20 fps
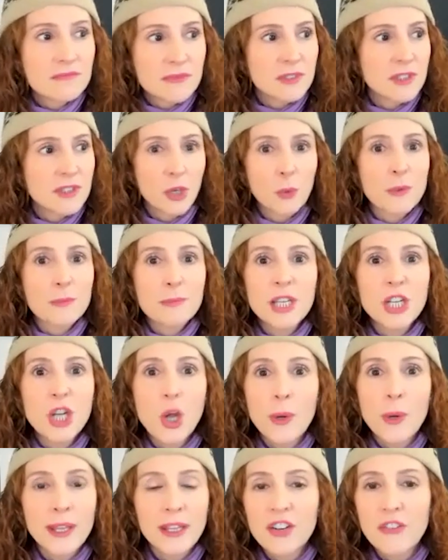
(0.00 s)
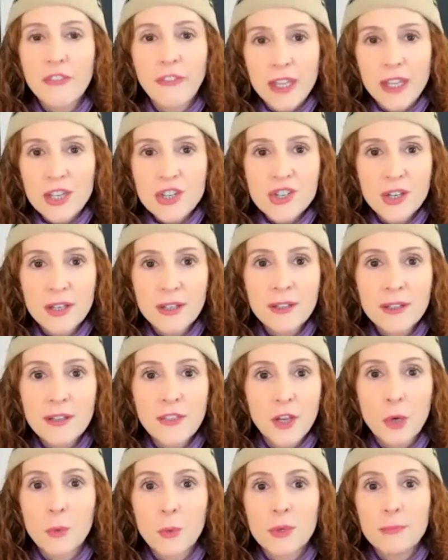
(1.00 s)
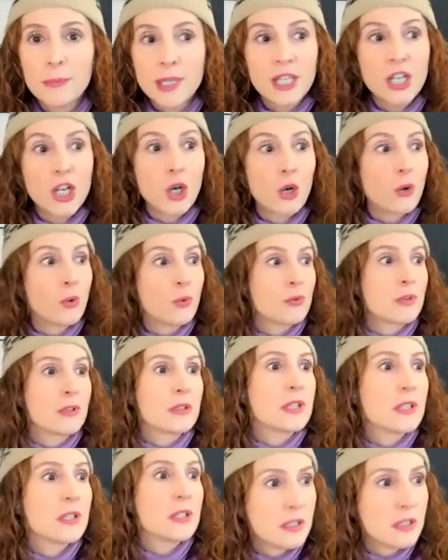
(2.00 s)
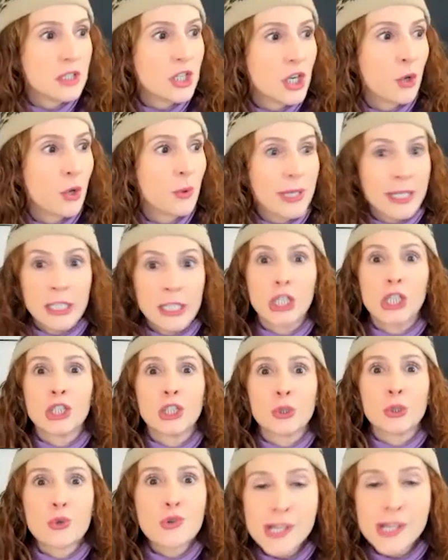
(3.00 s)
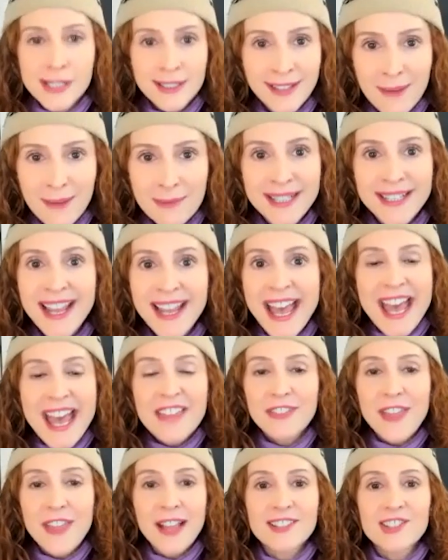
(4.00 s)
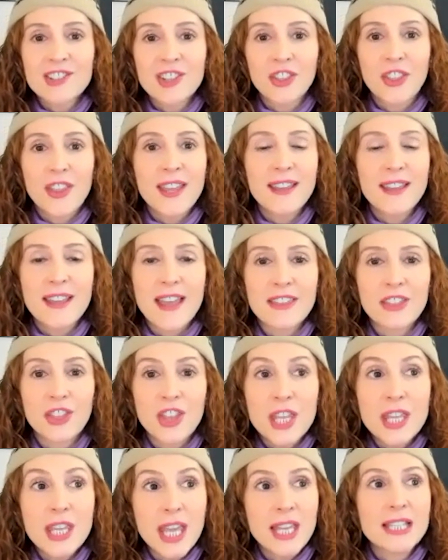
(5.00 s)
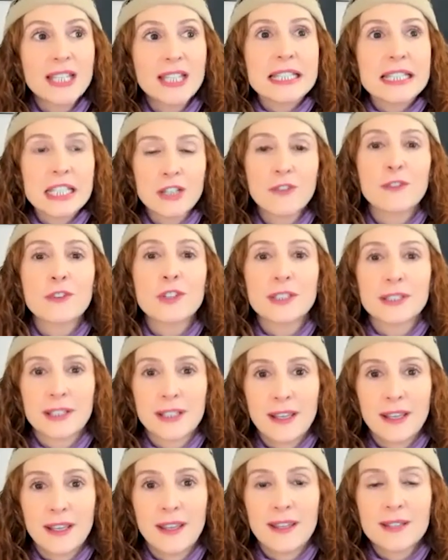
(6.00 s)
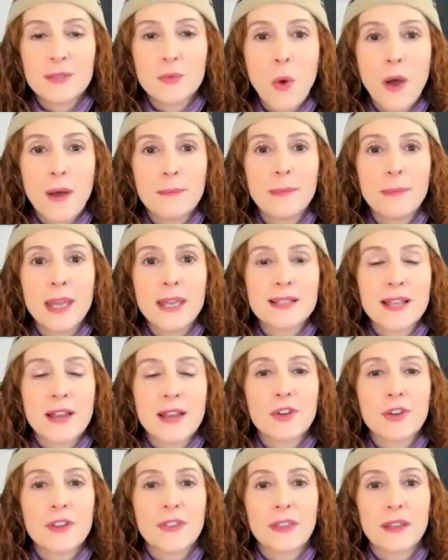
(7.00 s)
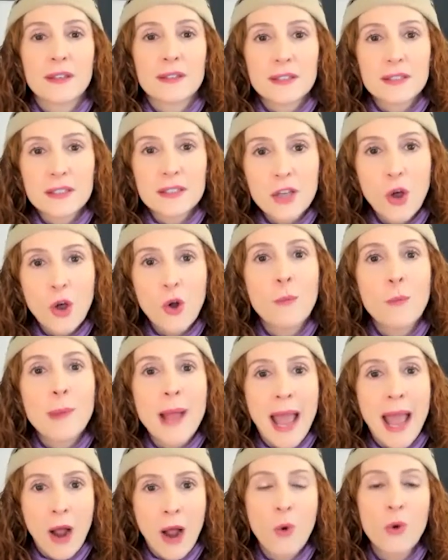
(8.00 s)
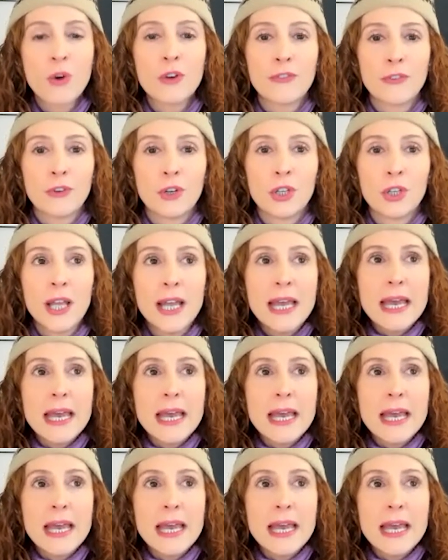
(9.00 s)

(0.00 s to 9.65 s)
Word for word: there would be no innovation. There would be no, you know, inclusion. I mean, that's the thing. Thinking differently is what makes everything so powerful.